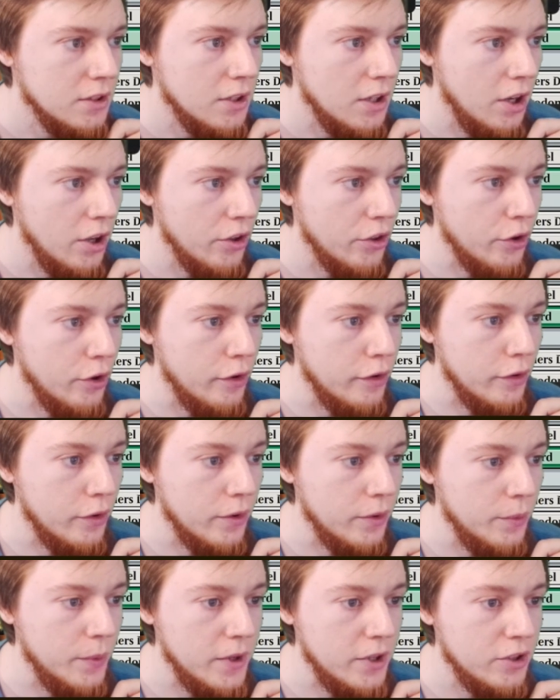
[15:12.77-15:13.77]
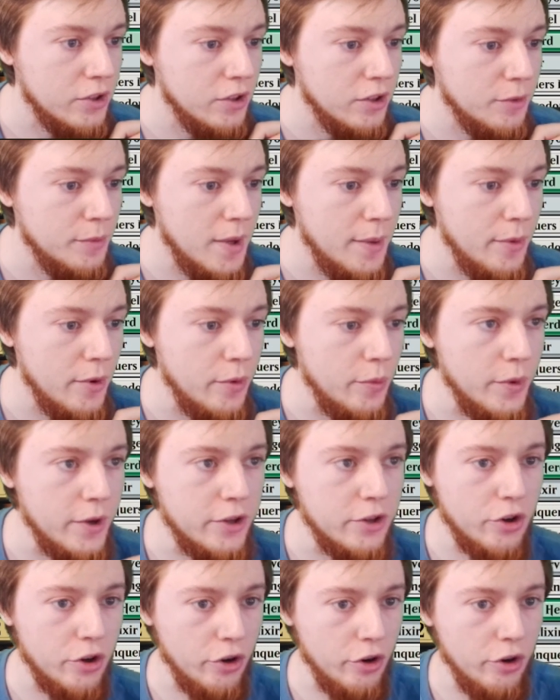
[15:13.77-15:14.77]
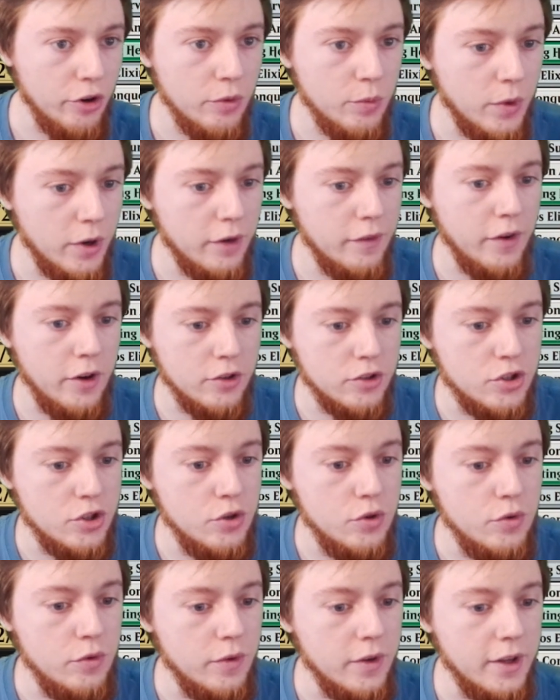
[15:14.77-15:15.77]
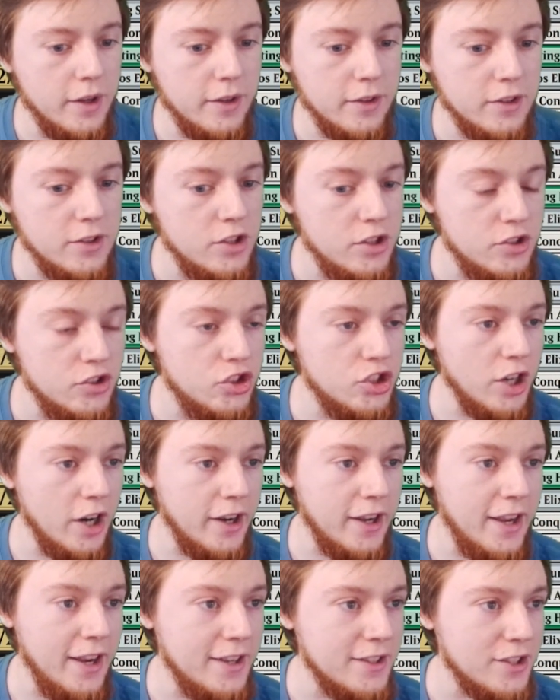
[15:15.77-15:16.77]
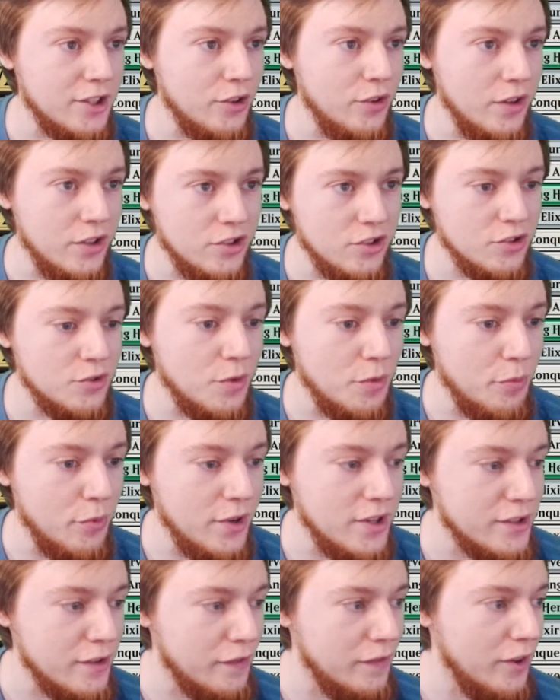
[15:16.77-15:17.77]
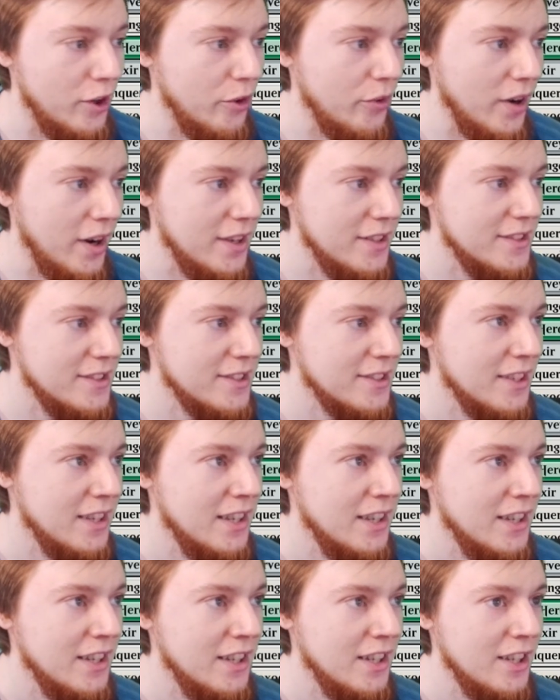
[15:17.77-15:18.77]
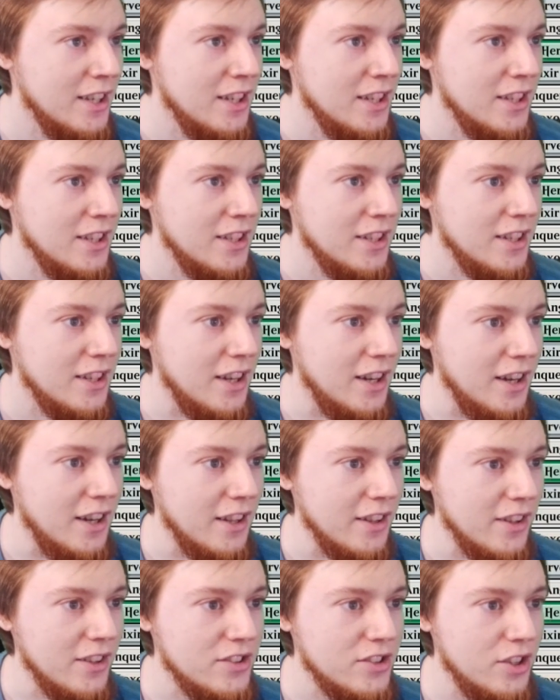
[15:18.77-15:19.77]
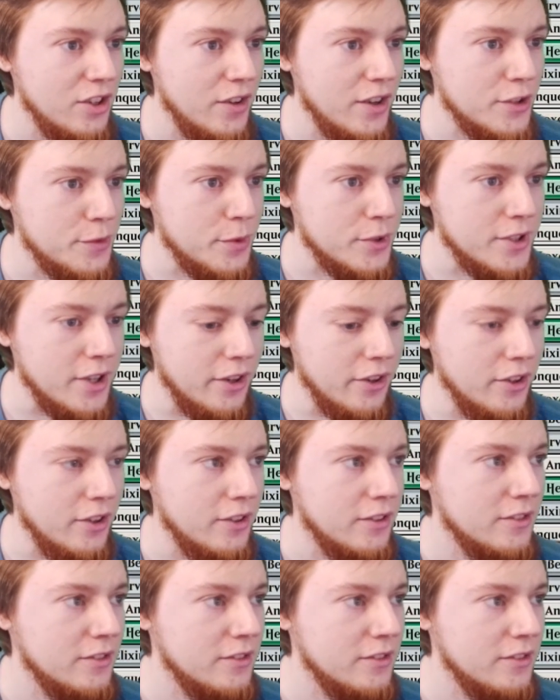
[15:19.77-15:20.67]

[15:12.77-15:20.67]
Although we could maybe recur one of our two gigantic creatures with Priest of Fell Rights. Let's go Esper Sentinel.